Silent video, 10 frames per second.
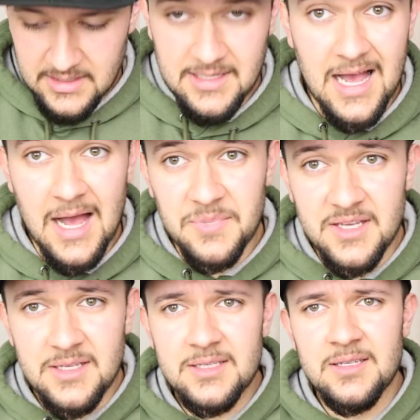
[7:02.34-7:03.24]

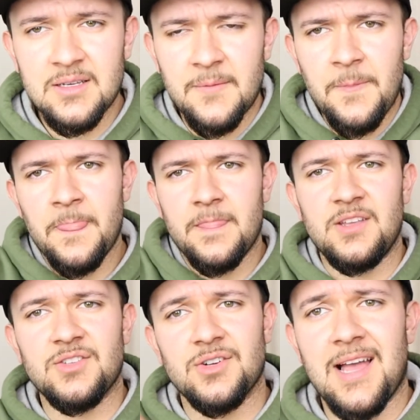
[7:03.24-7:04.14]
copies.
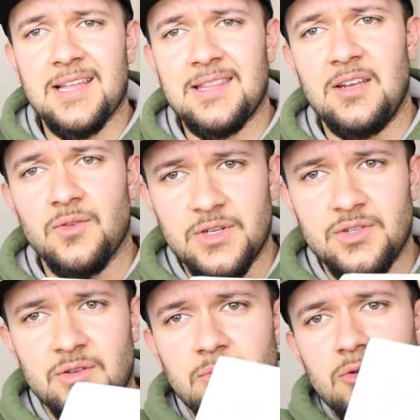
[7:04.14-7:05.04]
These are not the
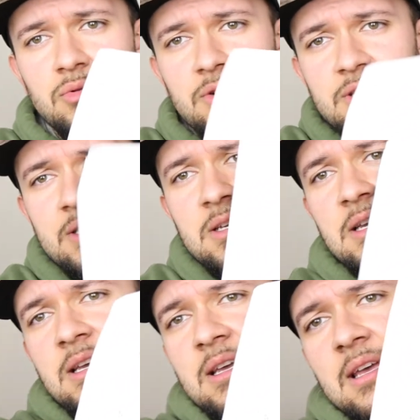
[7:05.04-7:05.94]
original blueprints,
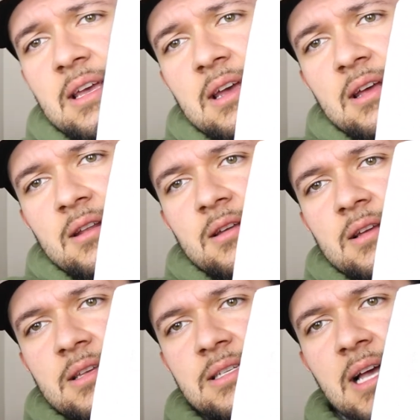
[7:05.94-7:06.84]
and
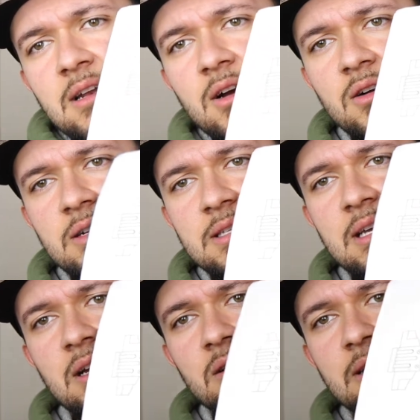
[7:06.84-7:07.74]
it's kind of hard to
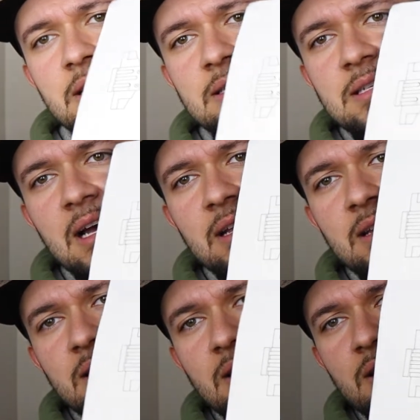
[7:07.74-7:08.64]
tell inside
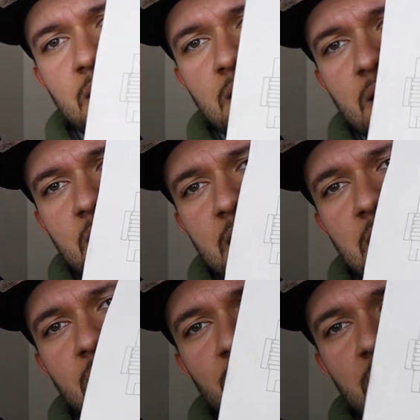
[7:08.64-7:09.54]

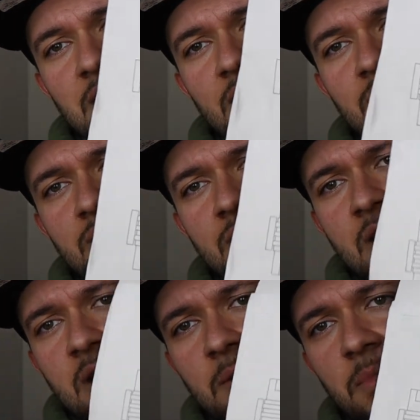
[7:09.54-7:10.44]
in video,
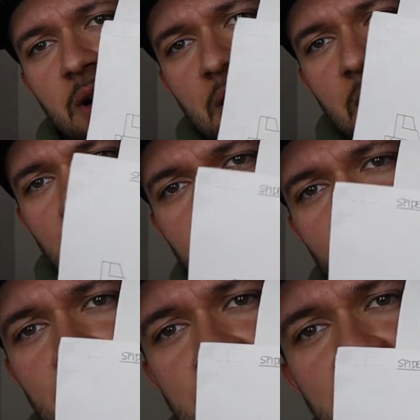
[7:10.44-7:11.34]
but
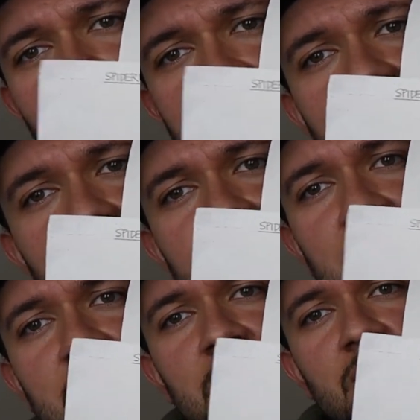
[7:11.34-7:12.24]
you can tell these are
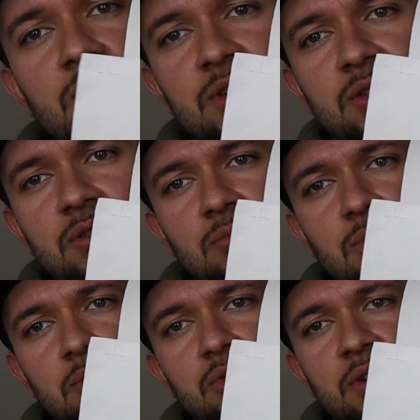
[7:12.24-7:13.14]
not the original
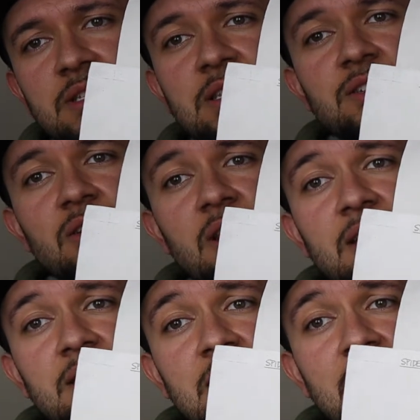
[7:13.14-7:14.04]
blueprints. These are
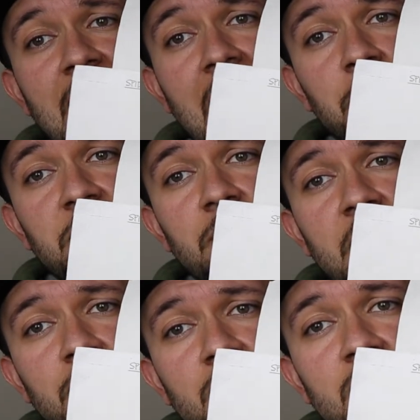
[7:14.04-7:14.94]
like the copy
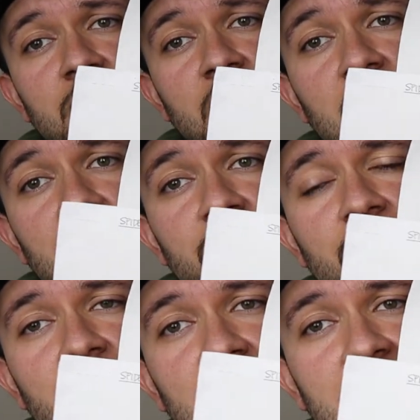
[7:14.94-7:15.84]
paper
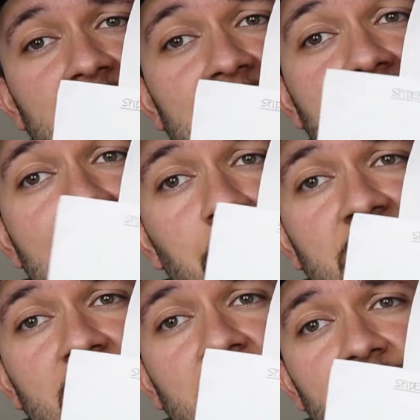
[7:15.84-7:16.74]
of like the
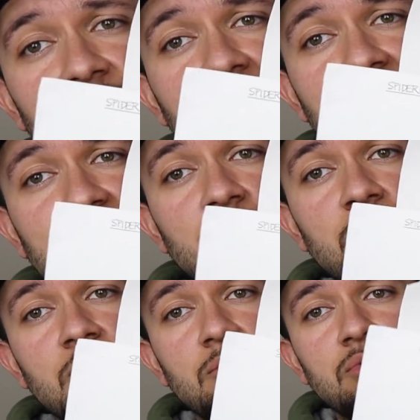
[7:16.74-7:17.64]
copy of the actual
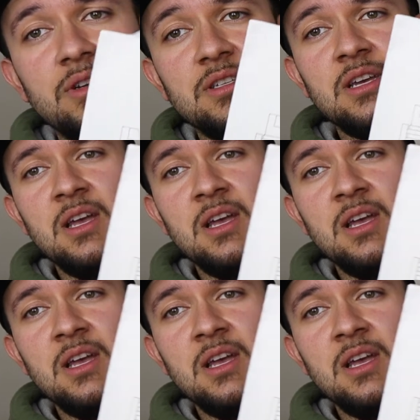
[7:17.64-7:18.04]
blueprints,